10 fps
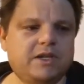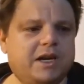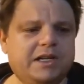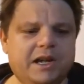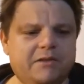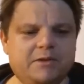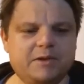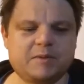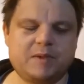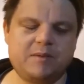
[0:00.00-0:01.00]
I don't have to
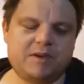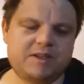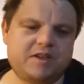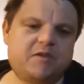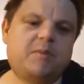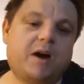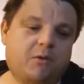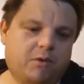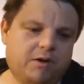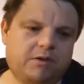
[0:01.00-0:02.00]
explain myself, but I
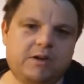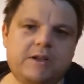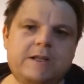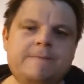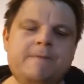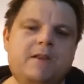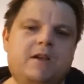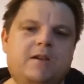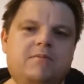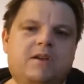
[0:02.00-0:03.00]
will.
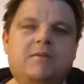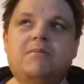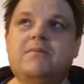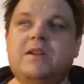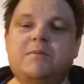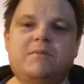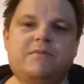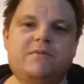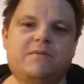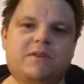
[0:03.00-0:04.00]

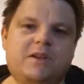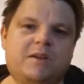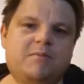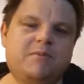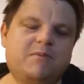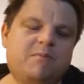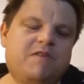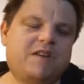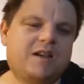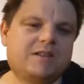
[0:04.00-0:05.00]
I'm
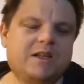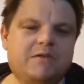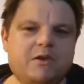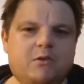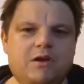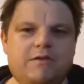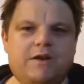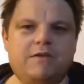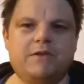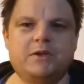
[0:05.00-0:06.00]
vastly
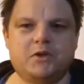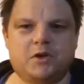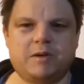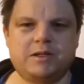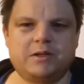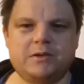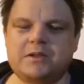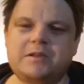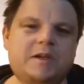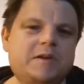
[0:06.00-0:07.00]
overqualified for the job I
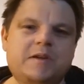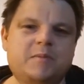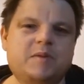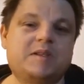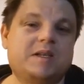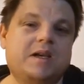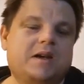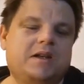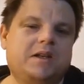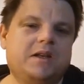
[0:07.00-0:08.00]
do, so I don't earn
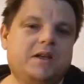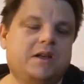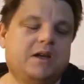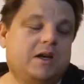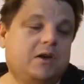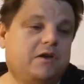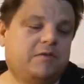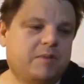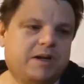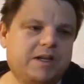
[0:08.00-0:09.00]
particularly a lot
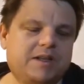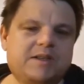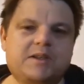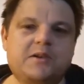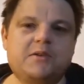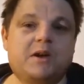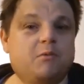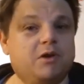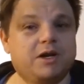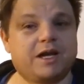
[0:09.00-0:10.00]
of money. So
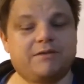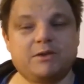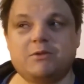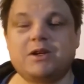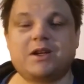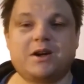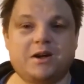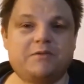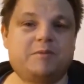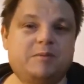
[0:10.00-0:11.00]
I work have to work
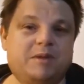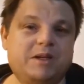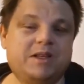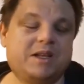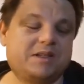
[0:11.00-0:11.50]
hard for my money.